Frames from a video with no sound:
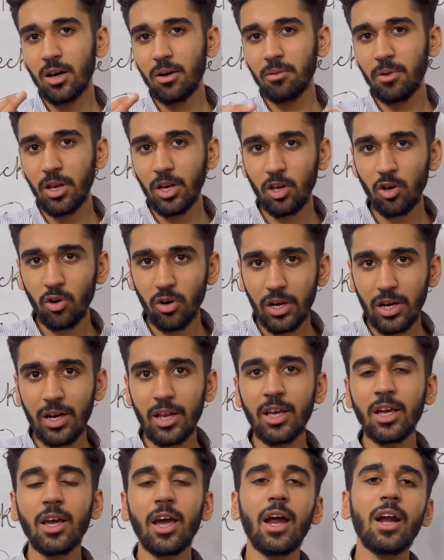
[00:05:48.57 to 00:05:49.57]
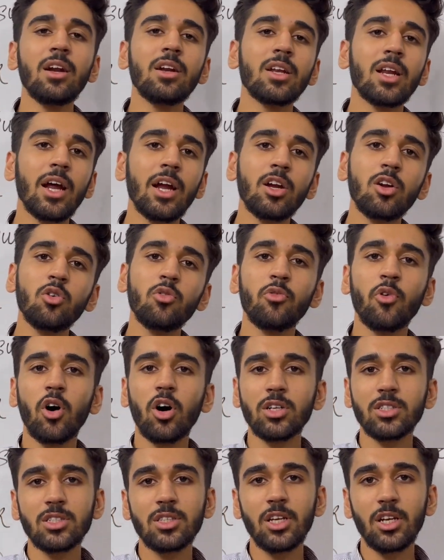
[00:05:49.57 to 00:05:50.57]
in your reading and try to
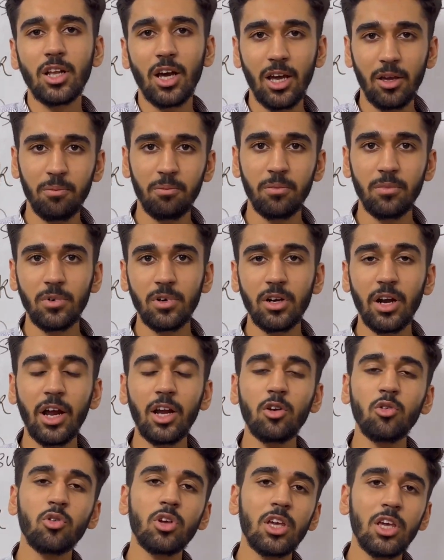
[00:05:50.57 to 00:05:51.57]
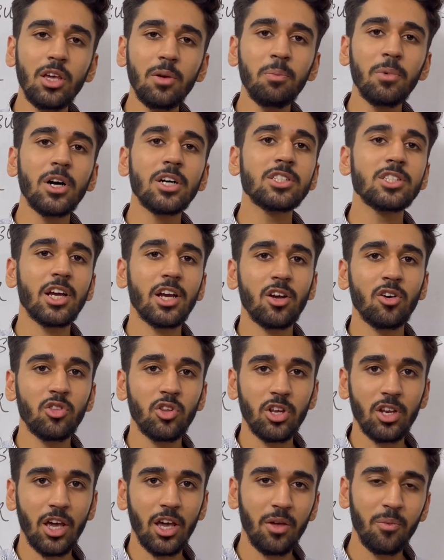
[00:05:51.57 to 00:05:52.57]
watch the time. Try to keep a check on
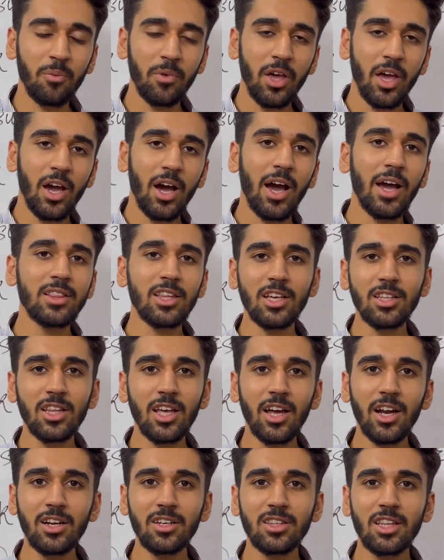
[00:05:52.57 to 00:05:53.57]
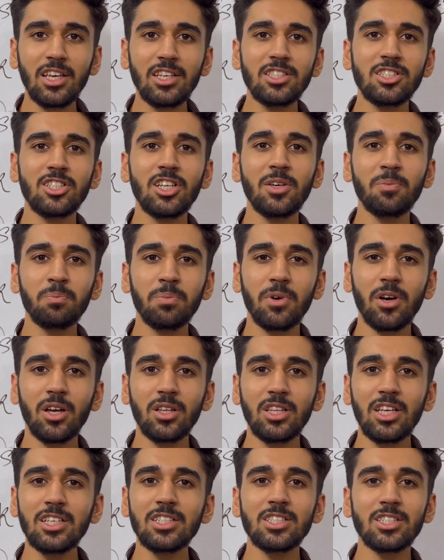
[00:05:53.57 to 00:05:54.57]
the time. I think that these
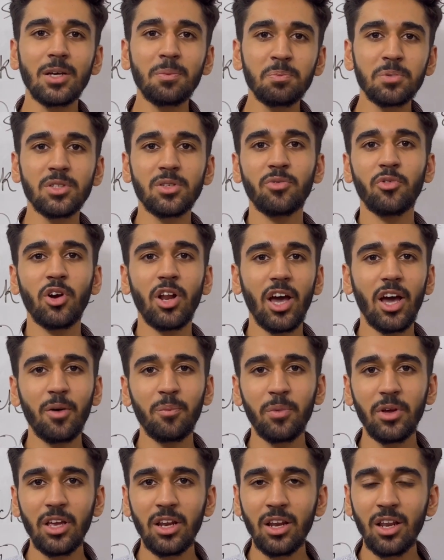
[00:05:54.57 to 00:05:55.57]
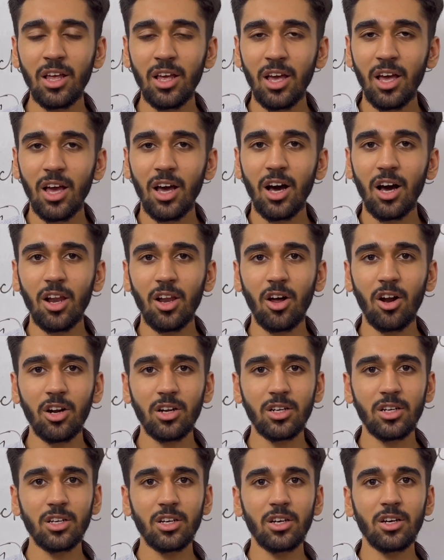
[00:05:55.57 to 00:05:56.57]
tips would have been a
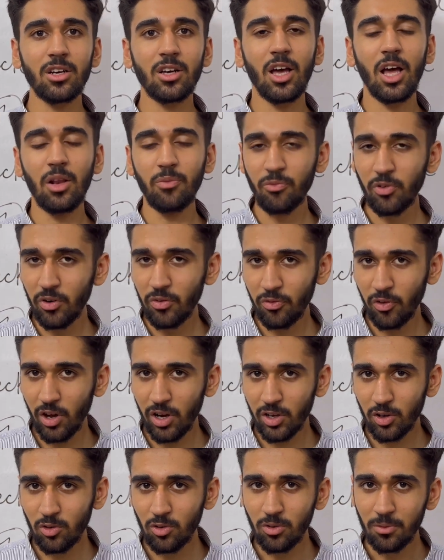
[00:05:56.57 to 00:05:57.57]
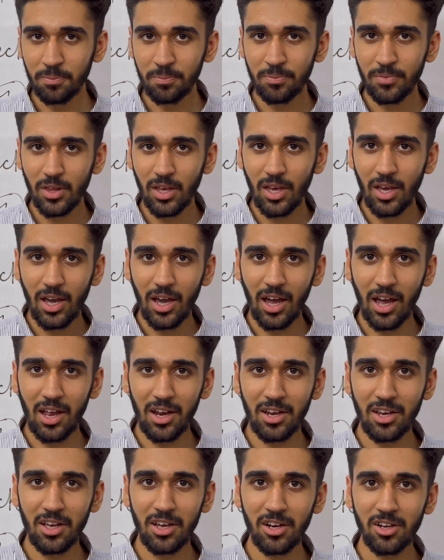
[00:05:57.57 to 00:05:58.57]
lot helpful for you,
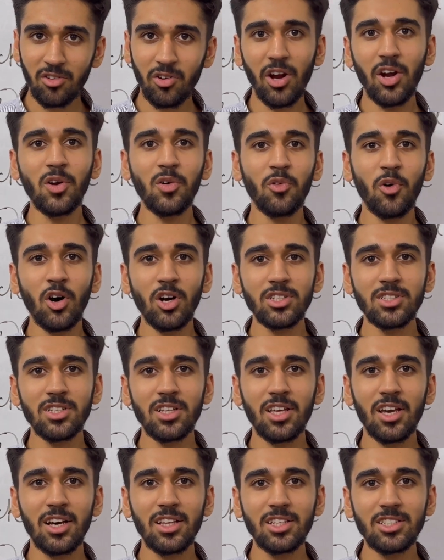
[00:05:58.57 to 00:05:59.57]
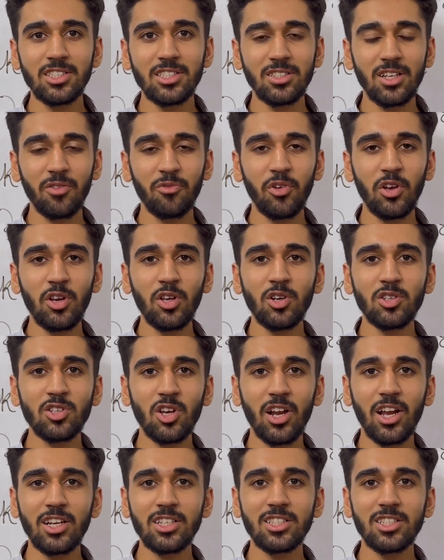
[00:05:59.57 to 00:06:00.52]
and try to watch the other videos on our